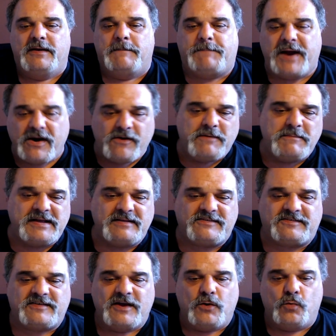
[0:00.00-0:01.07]

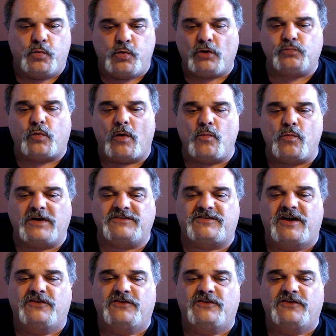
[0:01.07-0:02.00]
Pyramids, World War I's